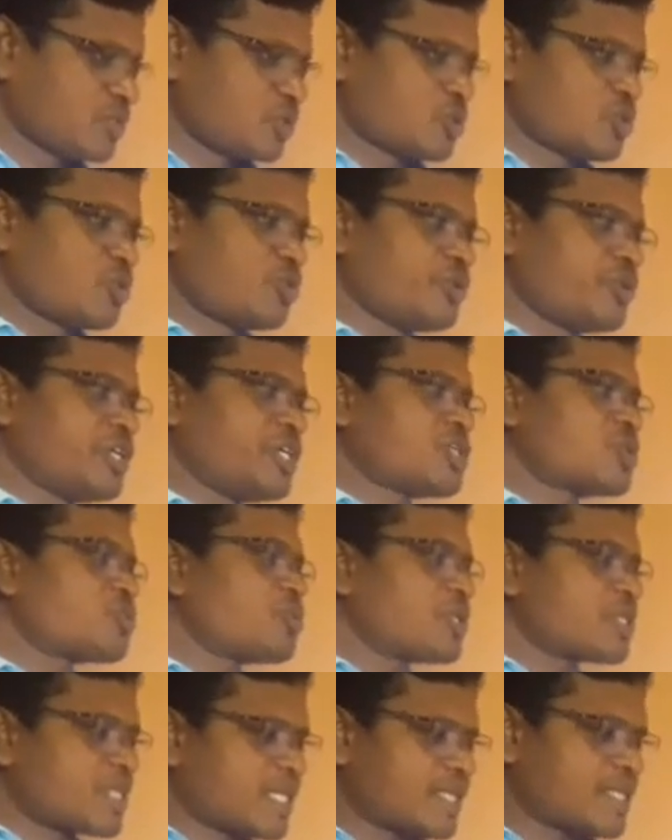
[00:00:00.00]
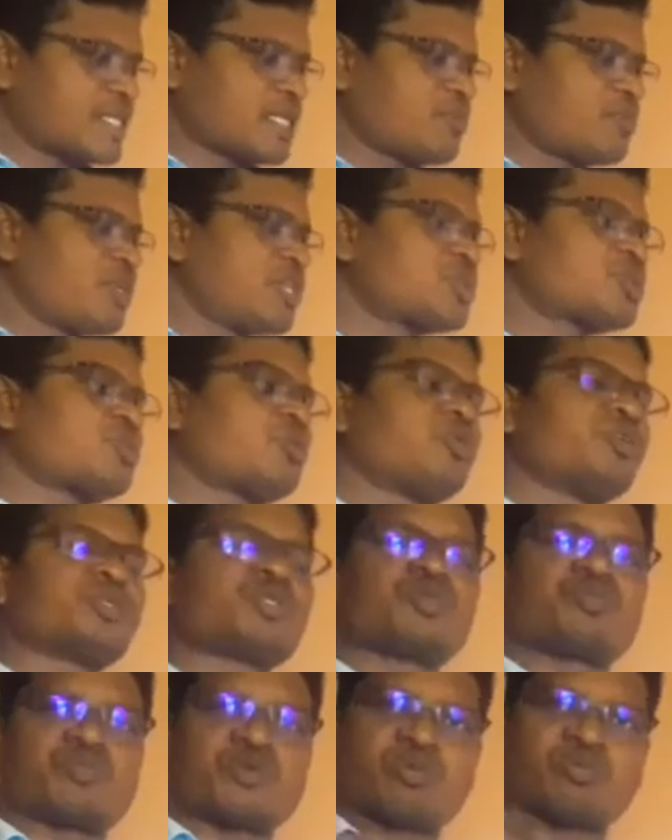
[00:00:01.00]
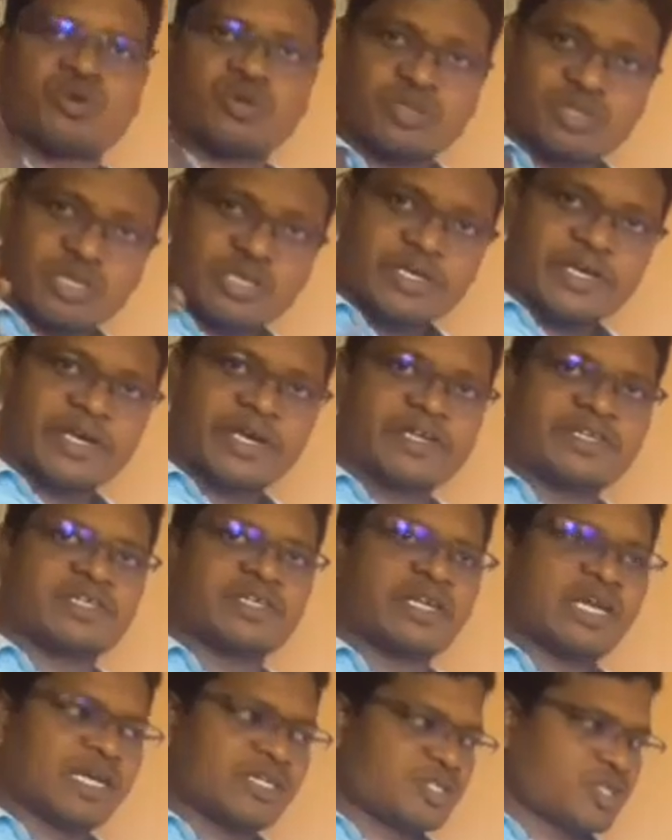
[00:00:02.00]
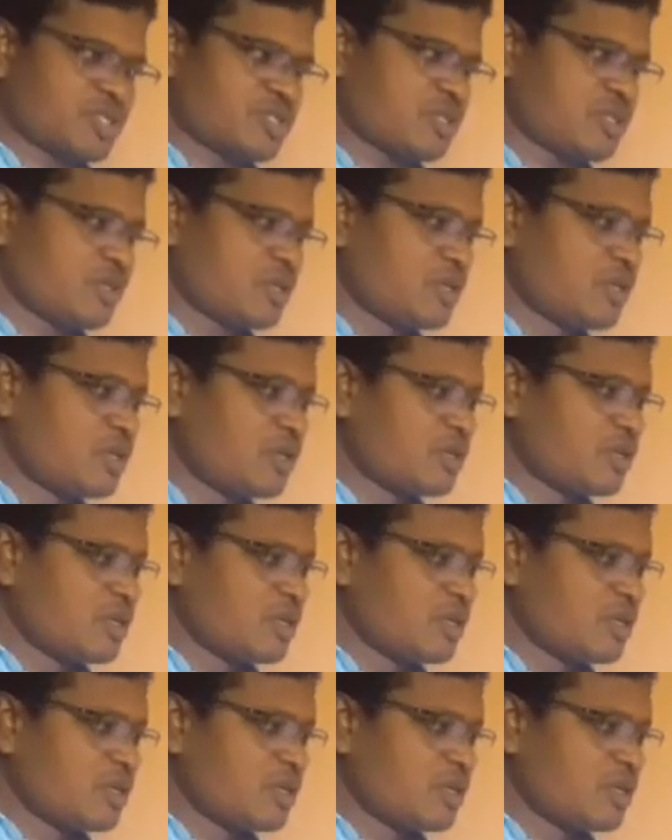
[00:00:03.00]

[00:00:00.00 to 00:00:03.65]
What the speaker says: So it was established only to promote international